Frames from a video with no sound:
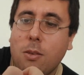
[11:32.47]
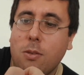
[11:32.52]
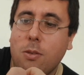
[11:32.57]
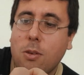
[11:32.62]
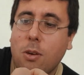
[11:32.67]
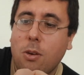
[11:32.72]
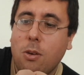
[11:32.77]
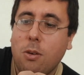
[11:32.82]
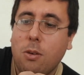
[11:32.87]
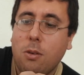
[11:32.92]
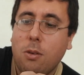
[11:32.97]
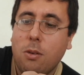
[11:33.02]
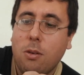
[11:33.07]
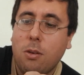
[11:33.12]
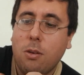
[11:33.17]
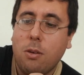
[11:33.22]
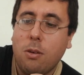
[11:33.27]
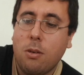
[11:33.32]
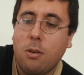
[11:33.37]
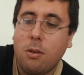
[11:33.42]

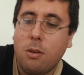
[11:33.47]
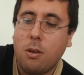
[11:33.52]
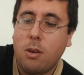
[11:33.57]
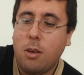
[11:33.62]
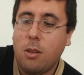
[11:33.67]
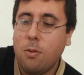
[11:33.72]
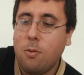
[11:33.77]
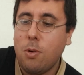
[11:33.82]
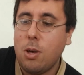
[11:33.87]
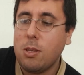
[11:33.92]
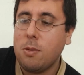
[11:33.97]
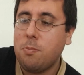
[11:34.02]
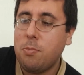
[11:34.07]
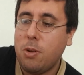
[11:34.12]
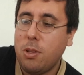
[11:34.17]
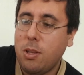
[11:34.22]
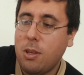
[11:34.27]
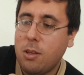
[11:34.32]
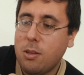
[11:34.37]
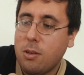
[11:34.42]
So it was
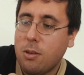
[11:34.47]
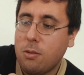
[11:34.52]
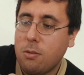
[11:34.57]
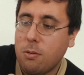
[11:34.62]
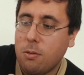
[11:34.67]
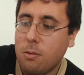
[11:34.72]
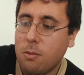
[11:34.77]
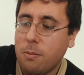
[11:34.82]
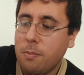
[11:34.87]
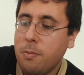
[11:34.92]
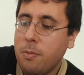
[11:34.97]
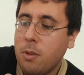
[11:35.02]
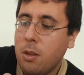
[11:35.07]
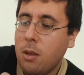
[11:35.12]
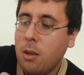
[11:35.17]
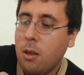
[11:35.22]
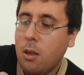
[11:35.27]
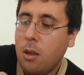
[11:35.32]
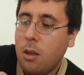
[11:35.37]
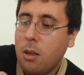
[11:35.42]
pretty easy to do.
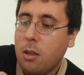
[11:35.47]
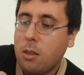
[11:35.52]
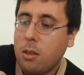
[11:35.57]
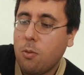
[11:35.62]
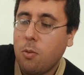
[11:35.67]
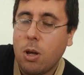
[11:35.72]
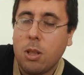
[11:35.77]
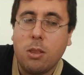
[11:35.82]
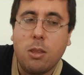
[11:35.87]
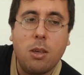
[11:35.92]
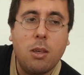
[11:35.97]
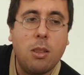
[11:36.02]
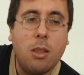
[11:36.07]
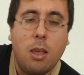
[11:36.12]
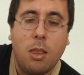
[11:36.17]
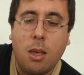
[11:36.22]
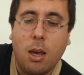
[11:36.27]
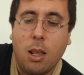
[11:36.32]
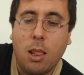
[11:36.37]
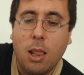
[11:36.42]
The one thing
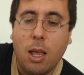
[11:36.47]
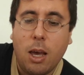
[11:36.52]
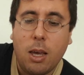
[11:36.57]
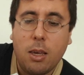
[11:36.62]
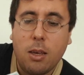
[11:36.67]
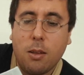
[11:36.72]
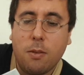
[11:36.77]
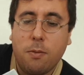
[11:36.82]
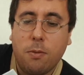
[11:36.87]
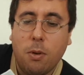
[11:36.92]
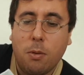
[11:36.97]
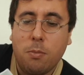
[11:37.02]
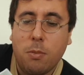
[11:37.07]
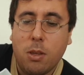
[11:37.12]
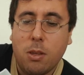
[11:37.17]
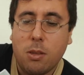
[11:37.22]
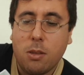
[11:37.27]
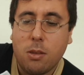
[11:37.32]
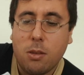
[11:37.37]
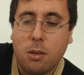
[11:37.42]
that I liked from
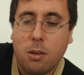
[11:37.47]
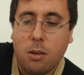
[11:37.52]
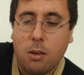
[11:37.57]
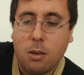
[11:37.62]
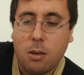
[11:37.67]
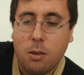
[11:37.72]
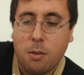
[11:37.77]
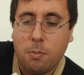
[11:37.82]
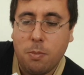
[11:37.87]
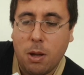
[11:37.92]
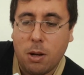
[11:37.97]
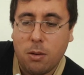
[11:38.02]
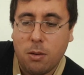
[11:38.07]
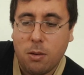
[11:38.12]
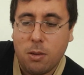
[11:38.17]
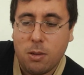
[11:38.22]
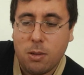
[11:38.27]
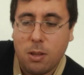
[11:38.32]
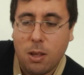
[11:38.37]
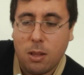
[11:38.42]
this pattern
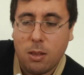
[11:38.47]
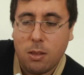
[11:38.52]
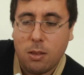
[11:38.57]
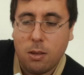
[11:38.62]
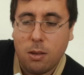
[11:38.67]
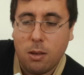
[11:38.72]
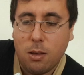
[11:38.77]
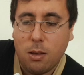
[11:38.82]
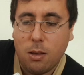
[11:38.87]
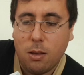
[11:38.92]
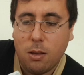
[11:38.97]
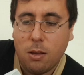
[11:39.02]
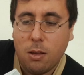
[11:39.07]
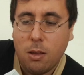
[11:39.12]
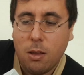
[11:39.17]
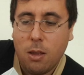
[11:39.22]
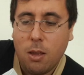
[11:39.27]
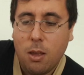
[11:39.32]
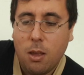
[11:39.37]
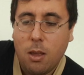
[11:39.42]
is that
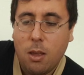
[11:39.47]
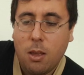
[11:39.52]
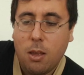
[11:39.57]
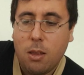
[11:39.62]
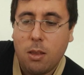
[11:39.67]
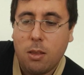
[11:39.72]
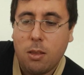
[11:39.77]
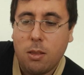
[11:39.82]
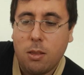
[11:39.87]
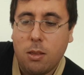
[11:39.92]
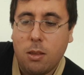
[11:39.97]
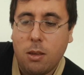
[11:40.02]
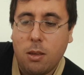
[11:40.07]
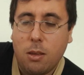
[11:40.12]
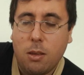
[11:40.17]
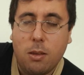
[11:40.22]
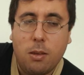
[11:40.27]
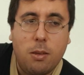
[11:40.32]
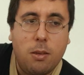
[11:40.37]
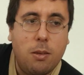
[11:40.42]

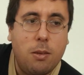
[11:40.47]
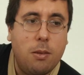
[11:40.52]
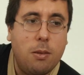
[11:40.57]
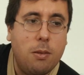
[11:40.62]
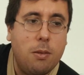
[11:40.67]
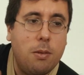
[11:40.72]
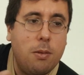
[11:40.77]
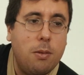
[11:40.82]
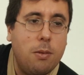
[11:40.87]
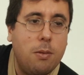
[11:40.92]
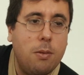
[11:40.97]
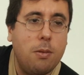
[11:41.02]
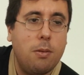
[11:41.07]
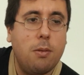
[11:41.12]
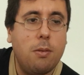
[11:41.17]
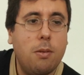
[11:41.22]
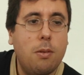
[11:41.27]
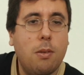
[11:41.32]
the